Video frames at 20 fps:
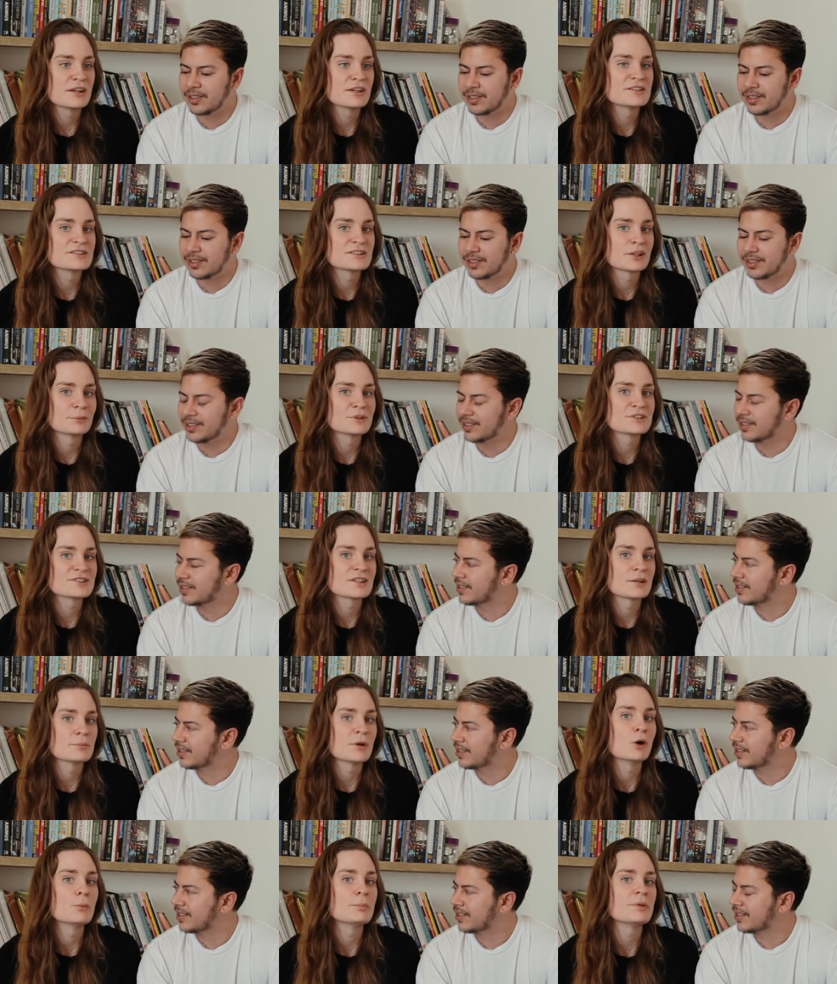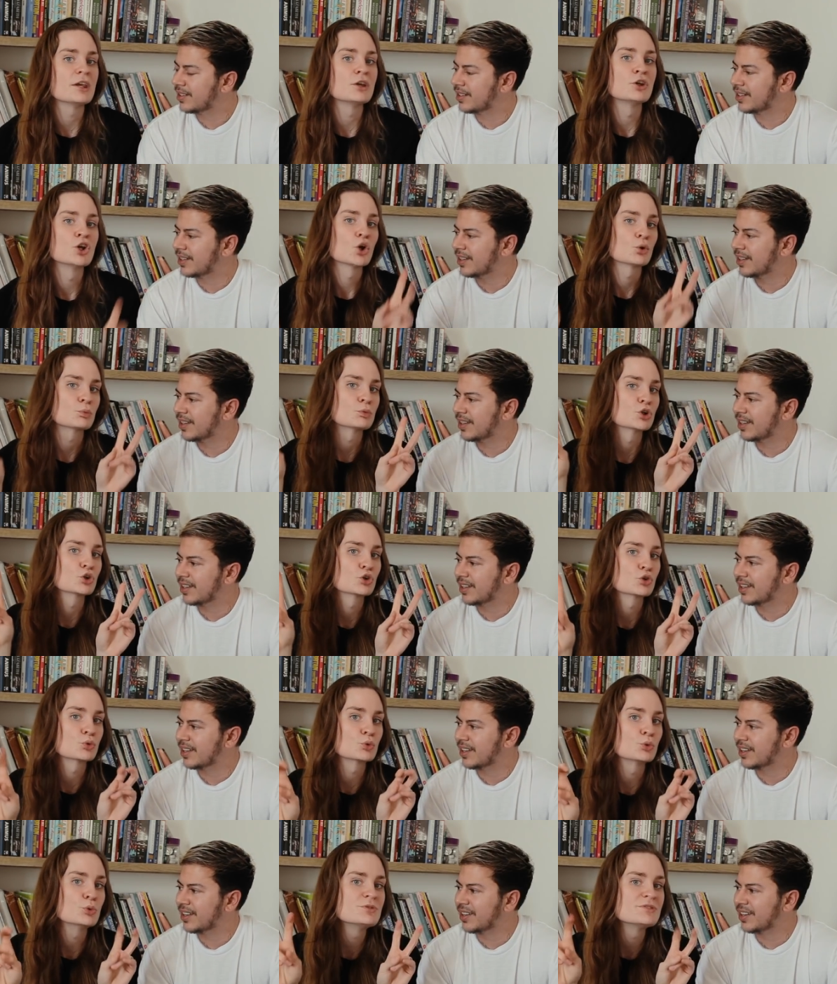Speaker 1: that someone's somehow being
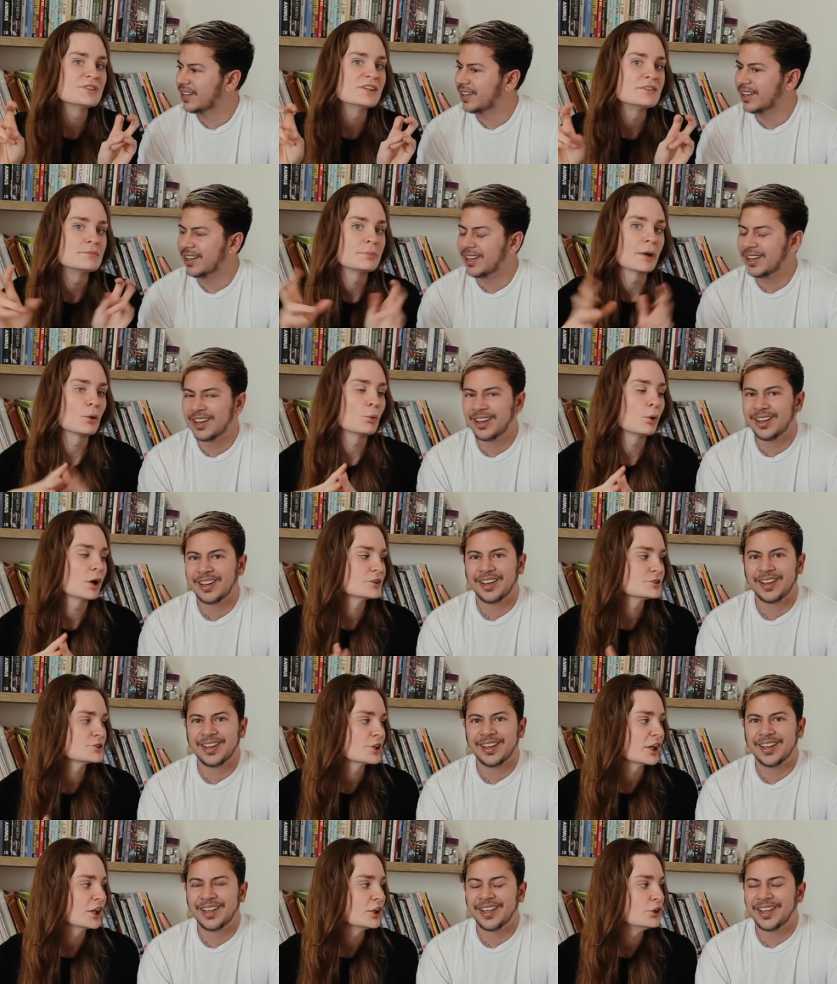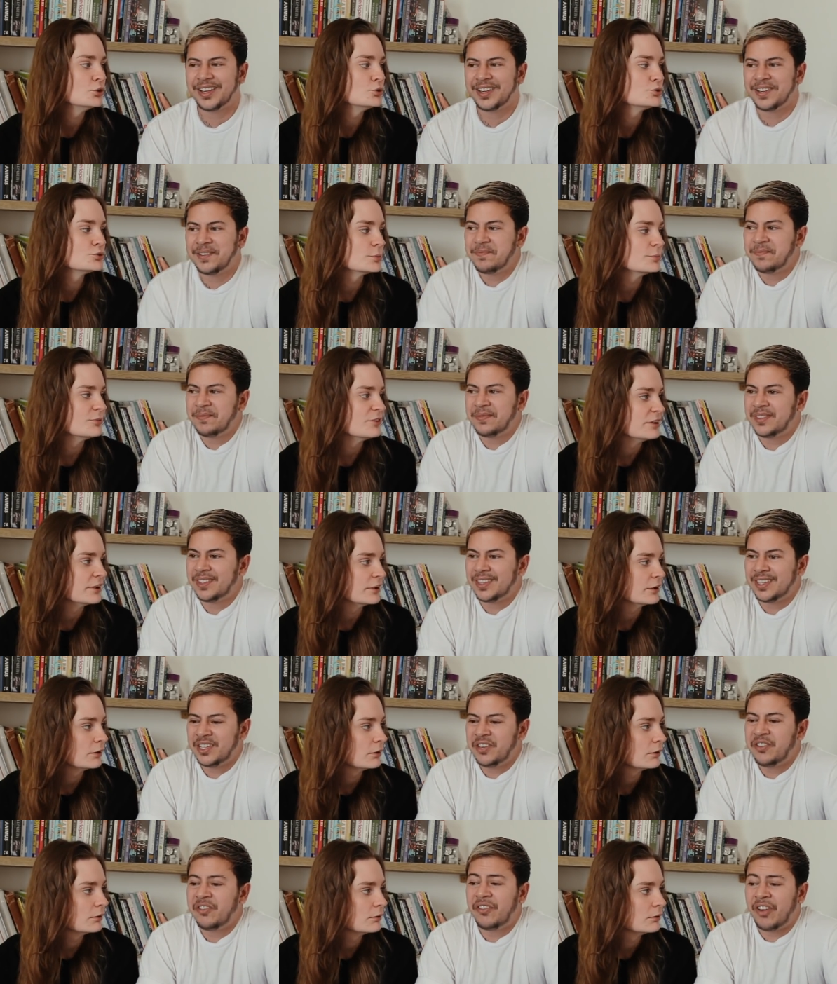recruited by watching a YouTube
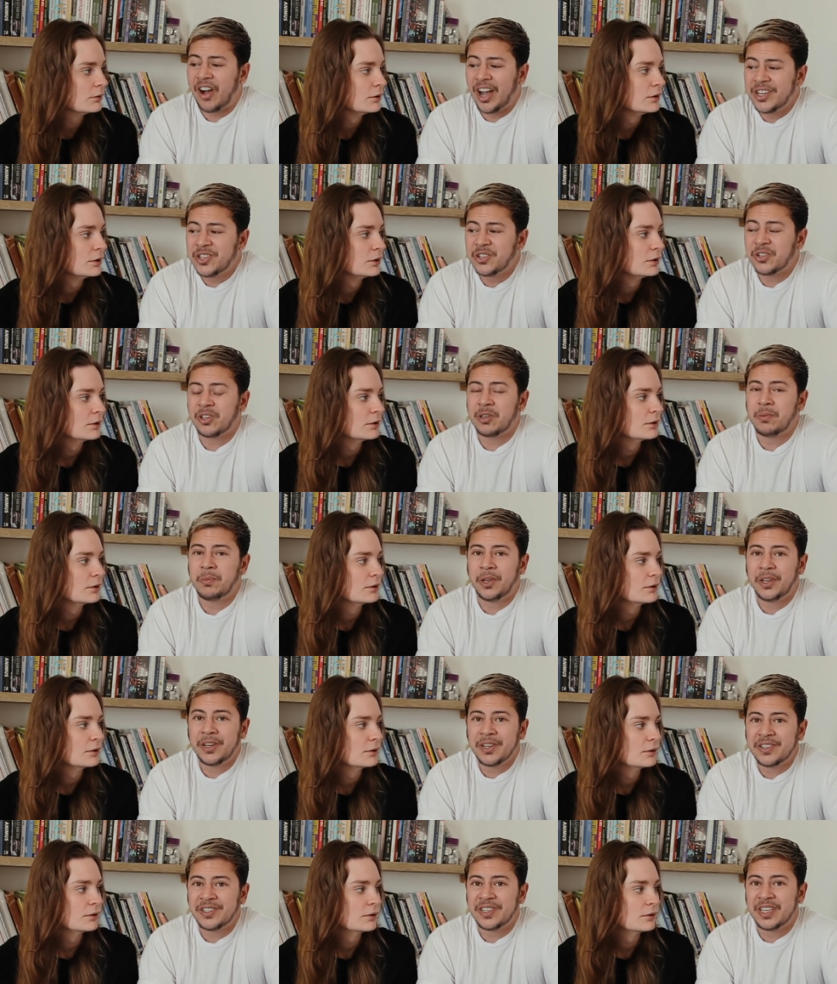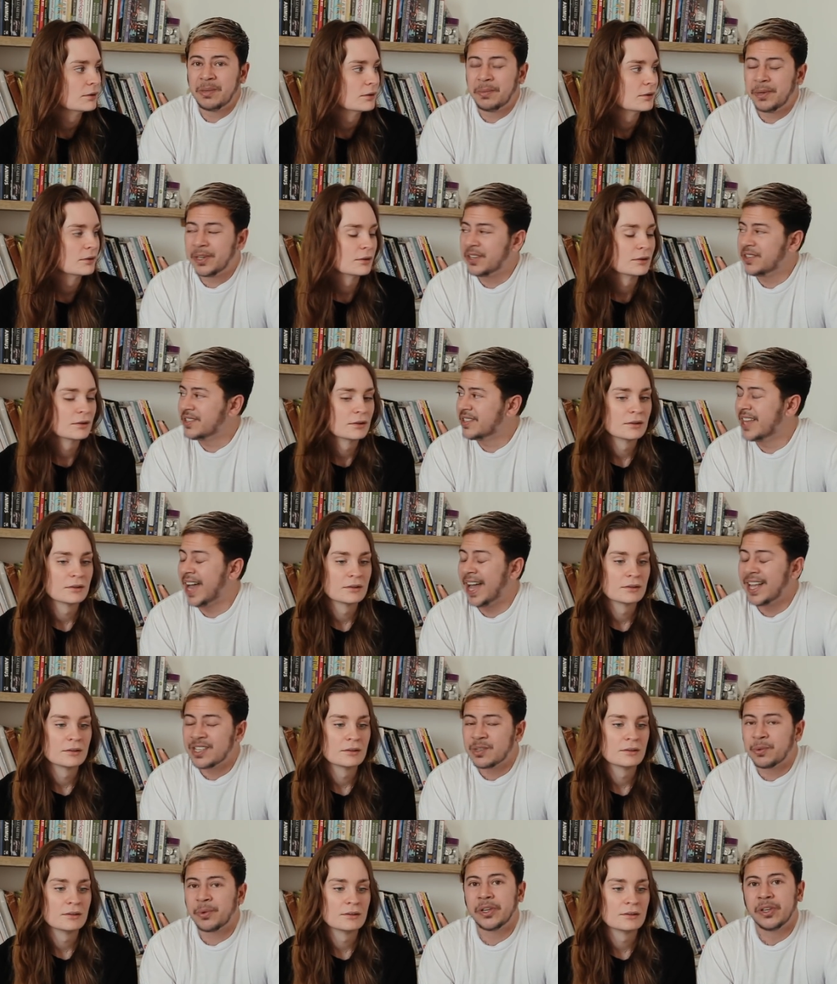video.
Speaker 2: You find your community because
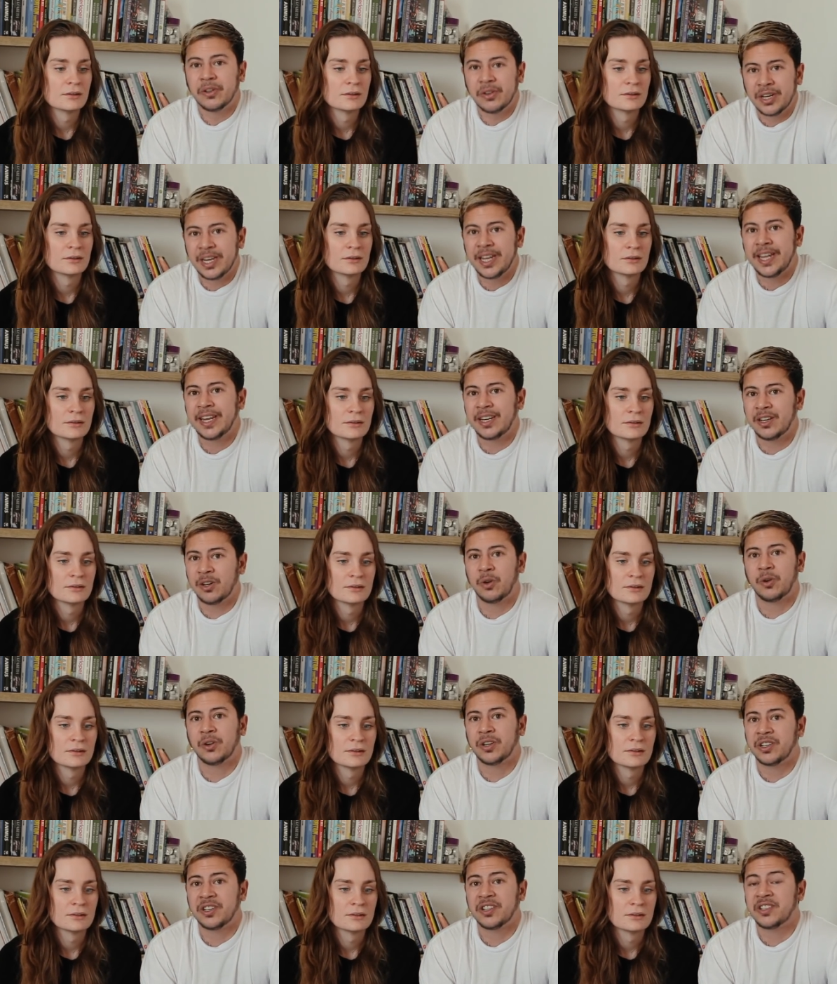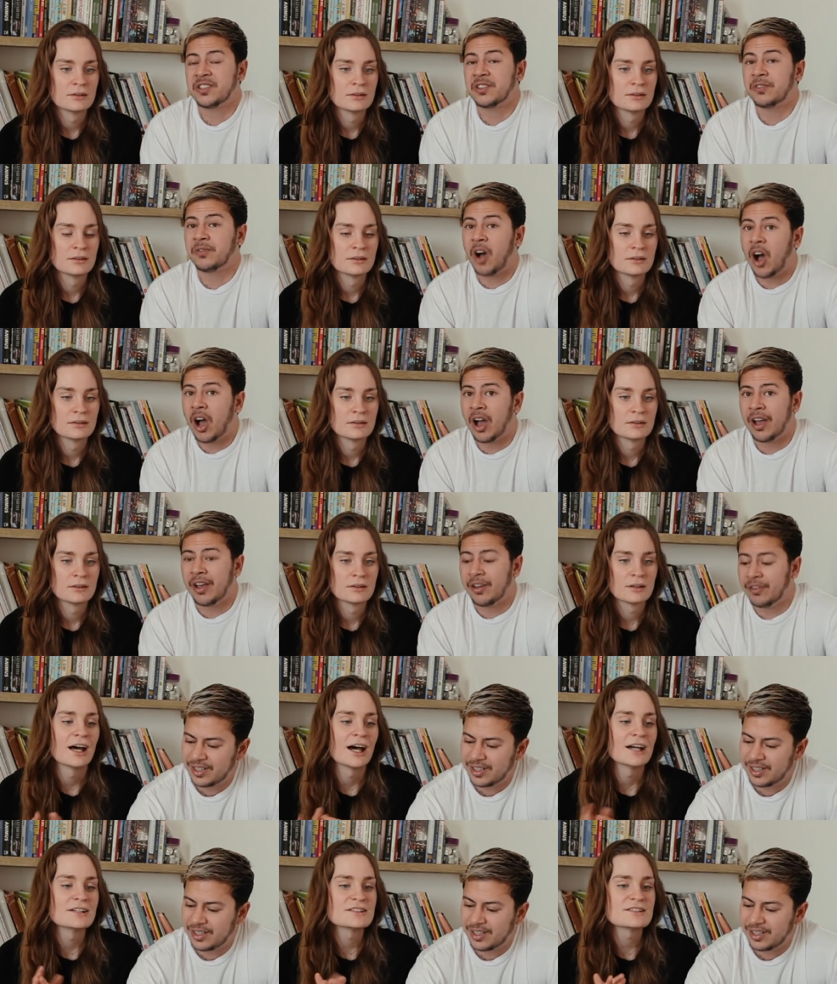that's what you need in order to
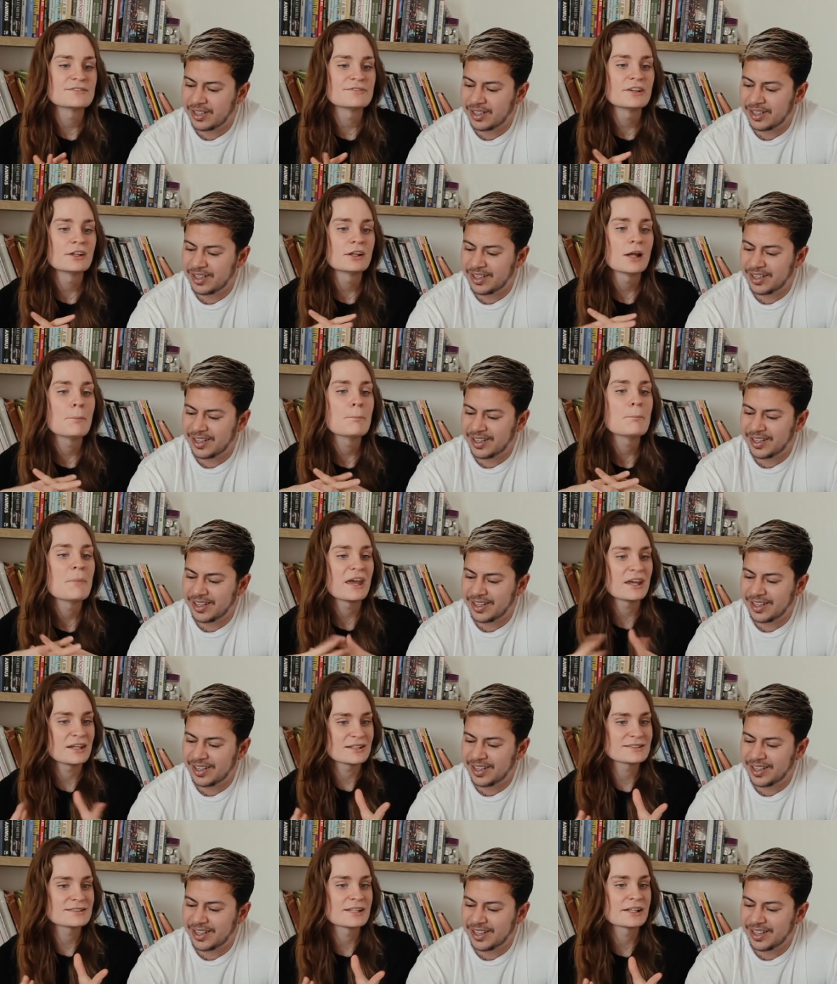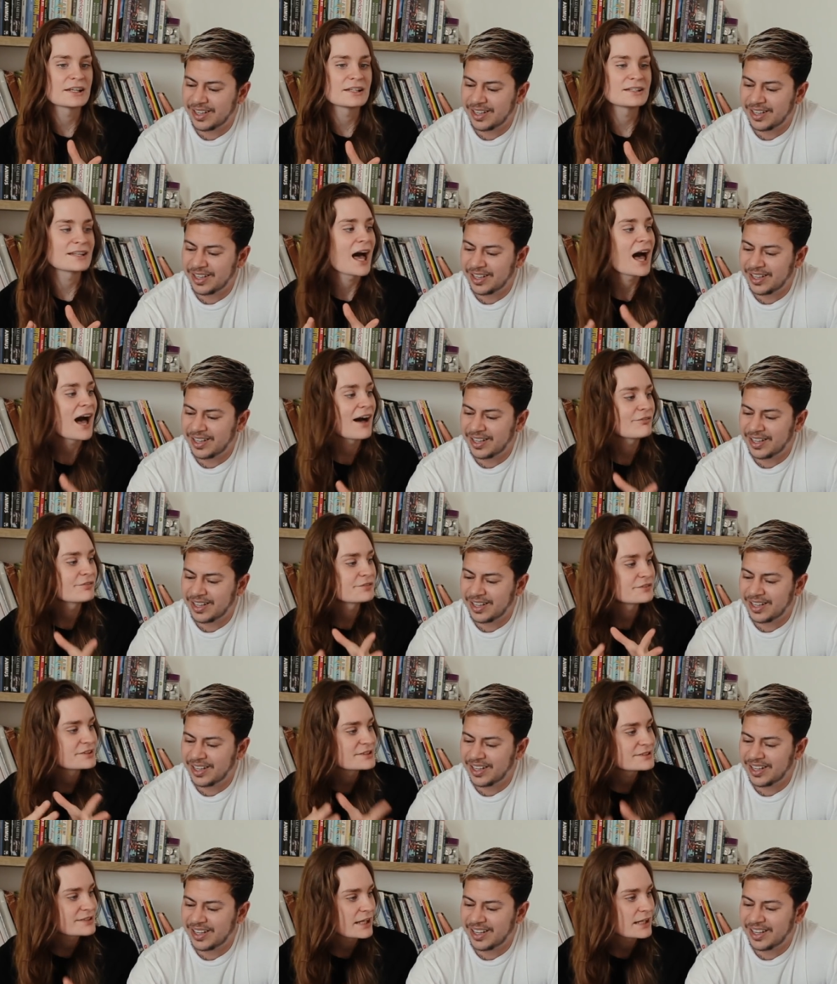survive.
Speaker 1: I just feel amazed that I
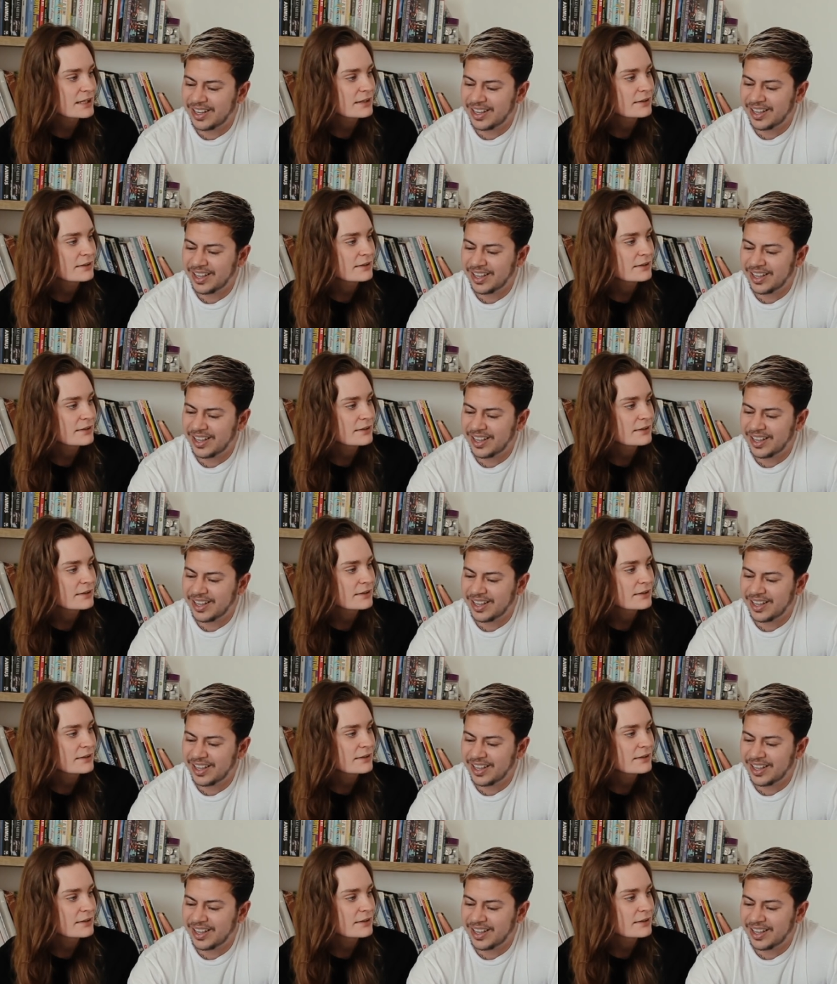have to say